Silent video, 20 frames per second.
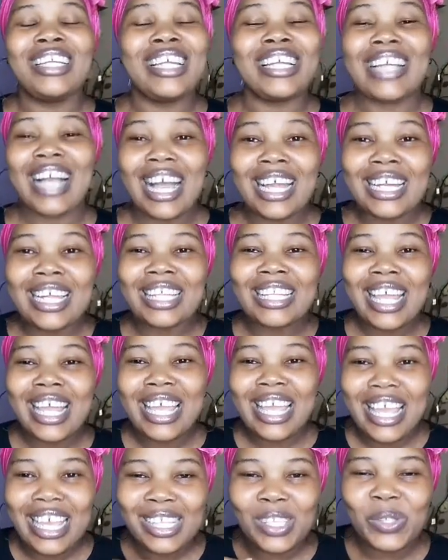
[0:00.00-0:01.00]
they
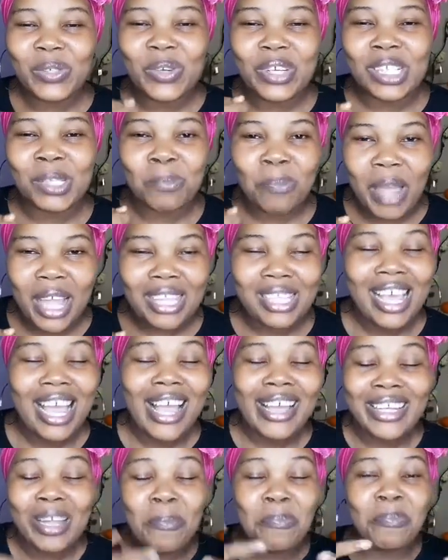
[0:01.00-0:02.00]
eat respect,
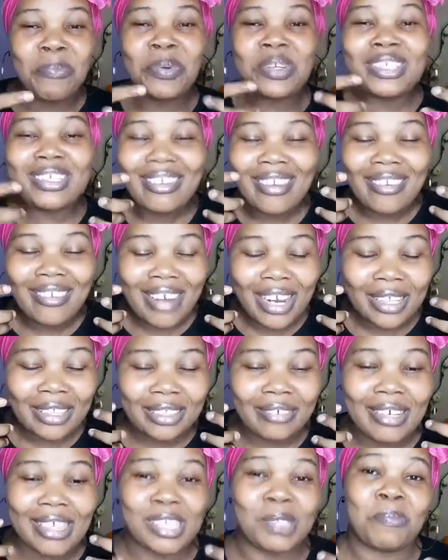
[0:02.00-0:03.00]
they breathe
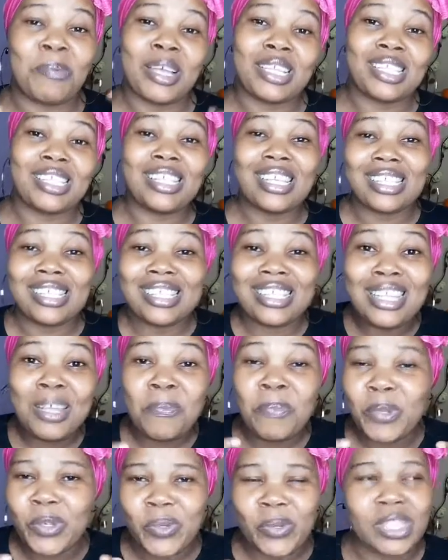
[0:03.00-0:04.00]
respect, they
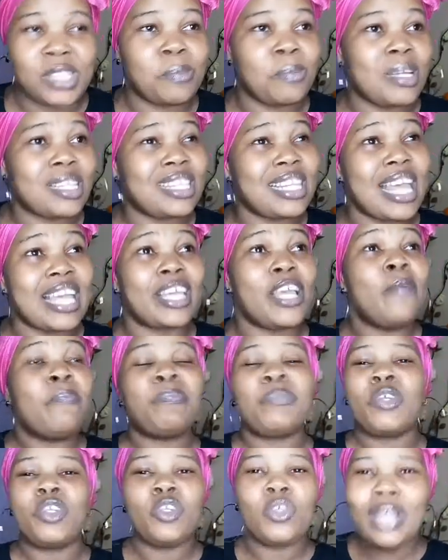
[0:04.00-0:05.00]
sleep with respect. Like,
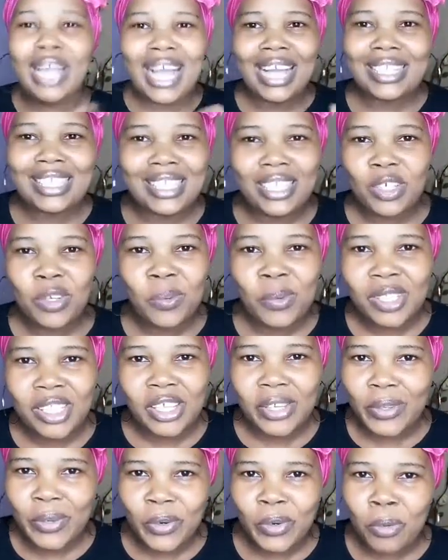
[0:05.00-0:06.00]
you can't deal with
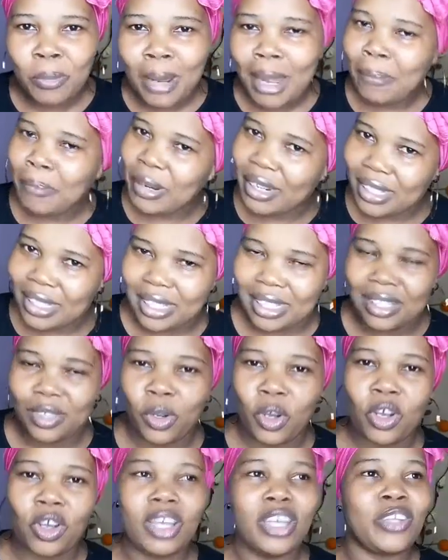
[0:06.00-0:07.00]
a Yoruba person
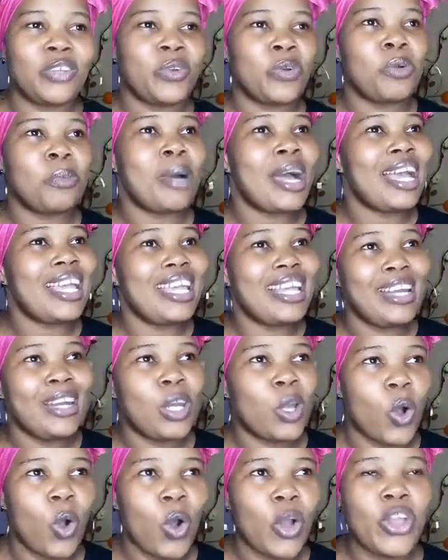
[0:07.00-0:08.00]
or a Yoruba
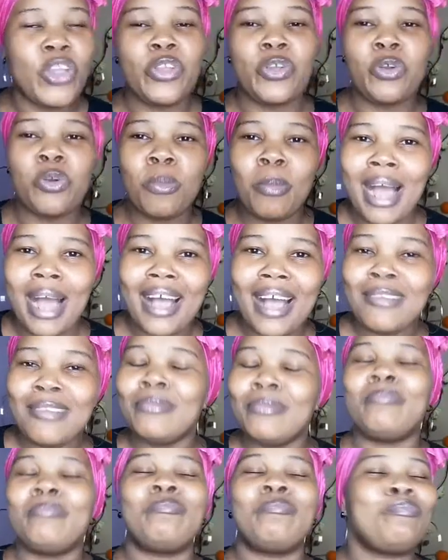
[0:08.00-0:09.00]
in-law or a Yoruba
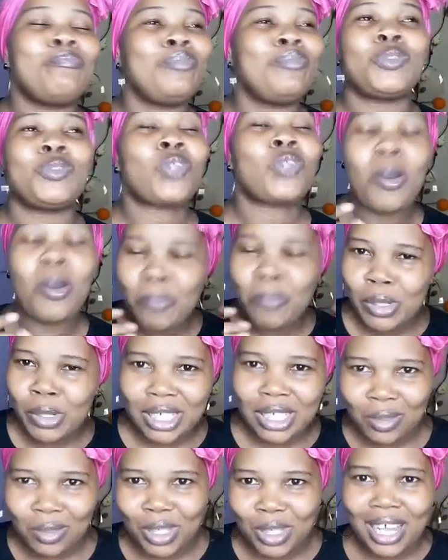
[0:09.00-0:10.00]

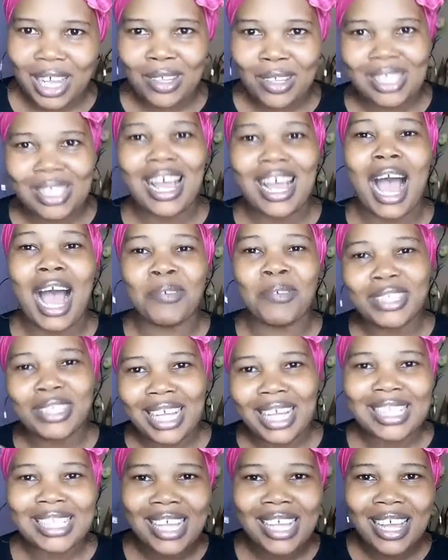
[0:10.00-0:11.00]
somebody without having
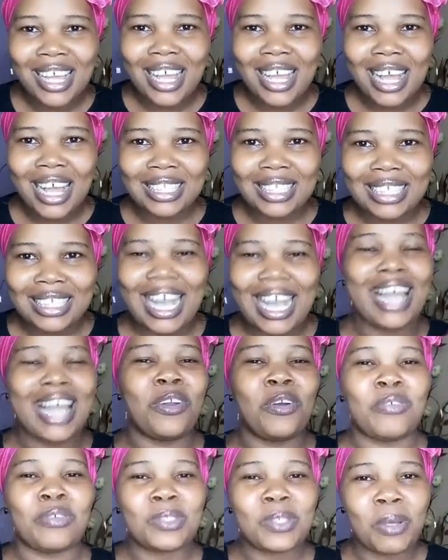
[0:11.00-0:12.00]
that
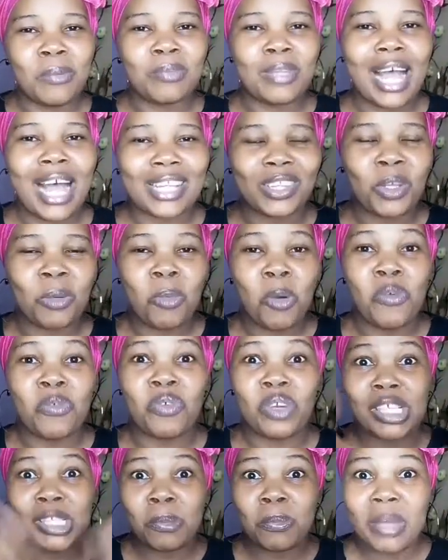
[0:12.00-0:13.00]
kind of some atom of
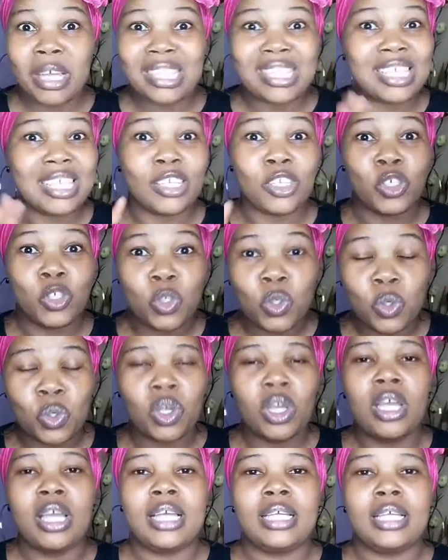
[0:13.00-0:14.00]
respect in you.